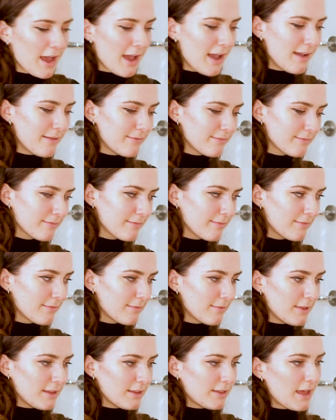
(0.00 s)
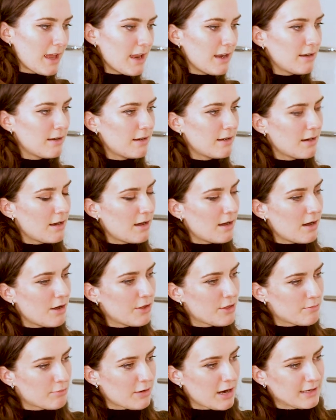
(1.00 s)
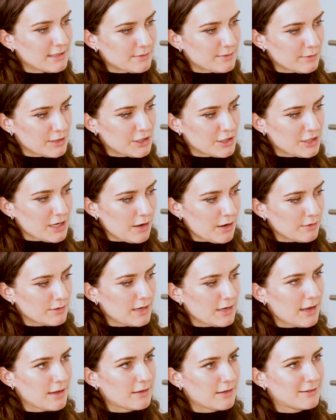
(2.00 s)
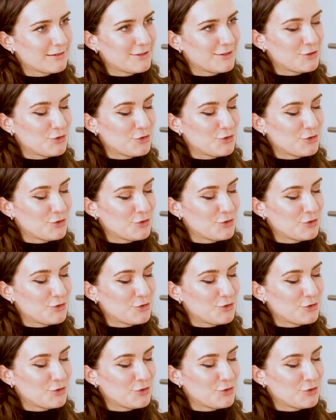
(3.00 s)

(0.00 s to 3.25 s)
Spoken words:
there, then other brands reached out, like